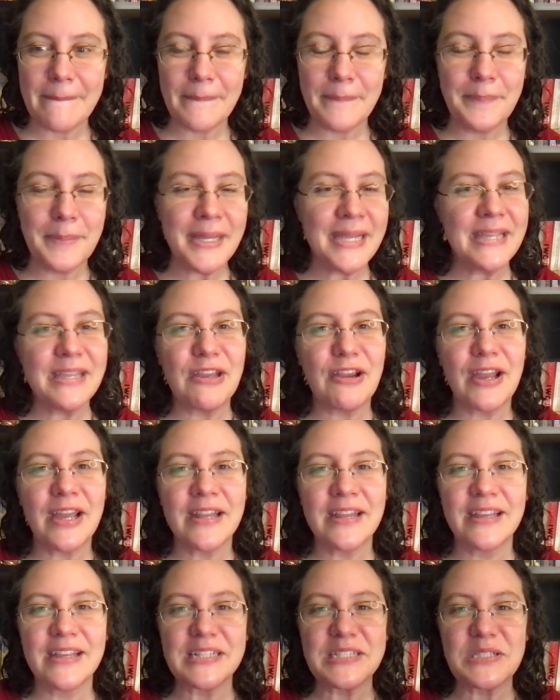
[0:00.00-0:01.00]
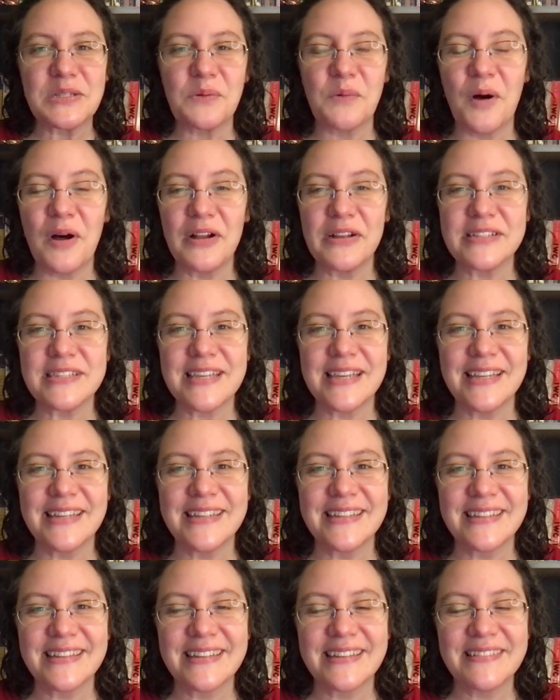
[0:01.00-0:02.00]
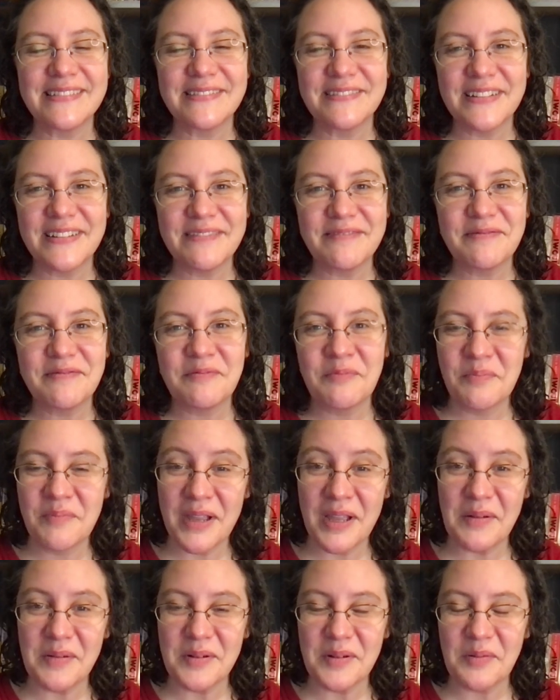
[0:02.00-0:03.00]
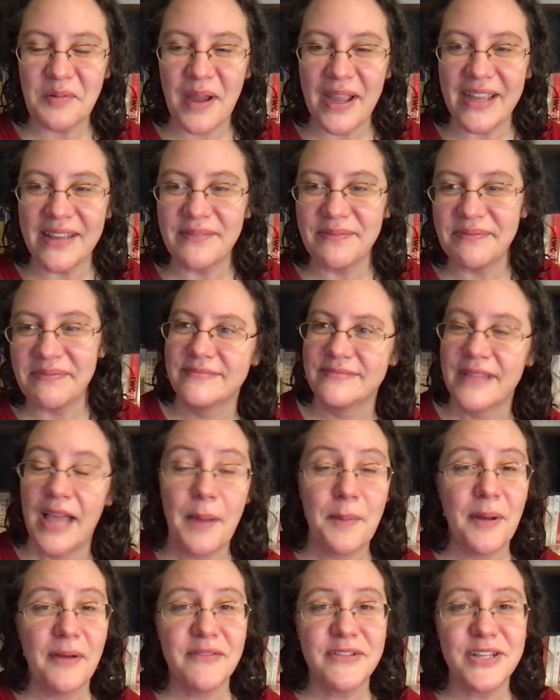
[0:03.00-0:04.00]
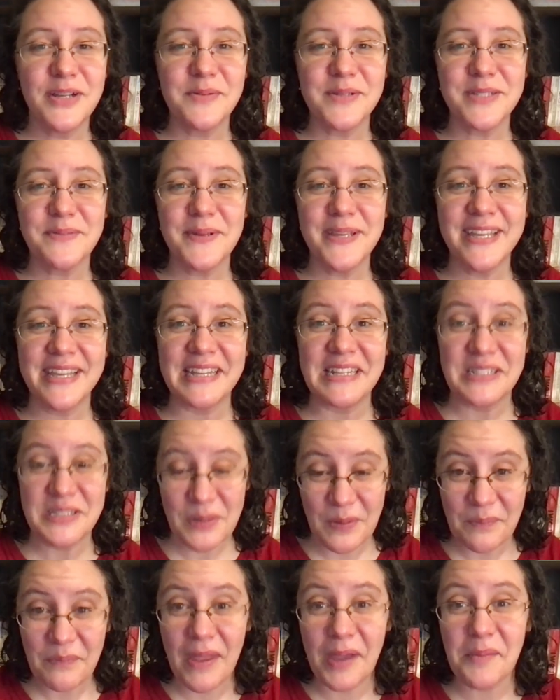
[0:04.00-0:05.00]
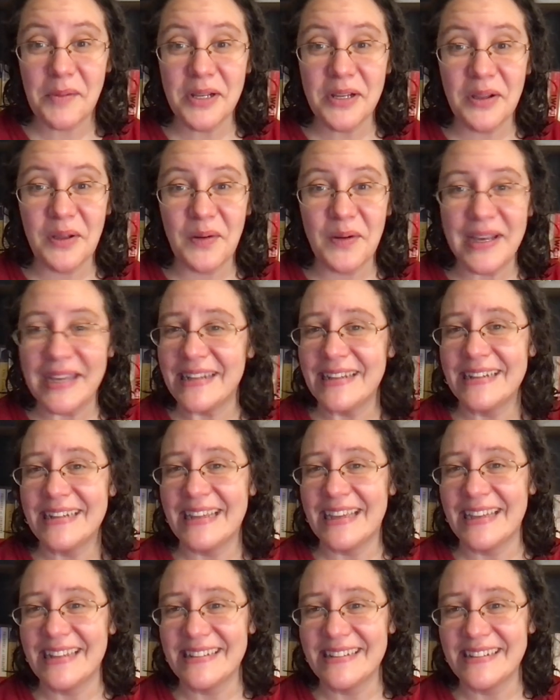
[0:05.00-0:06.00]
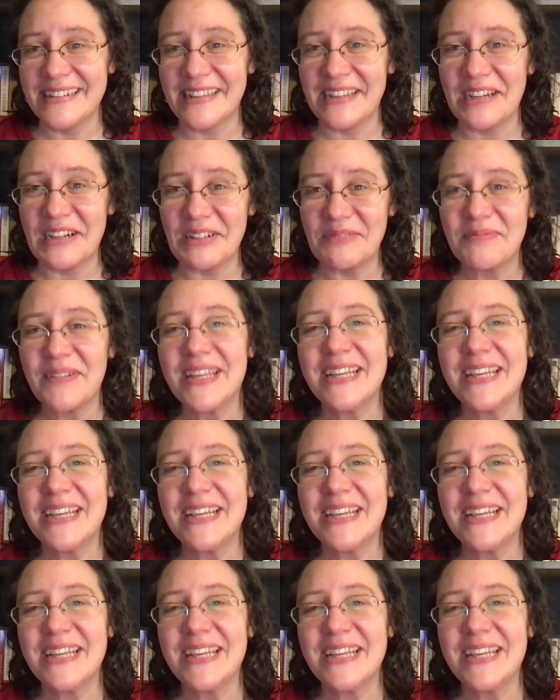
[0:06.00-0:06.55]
bang your head against the wall to be able to write, I'm having trouble speaking. So I'm going to go ahead and end it here.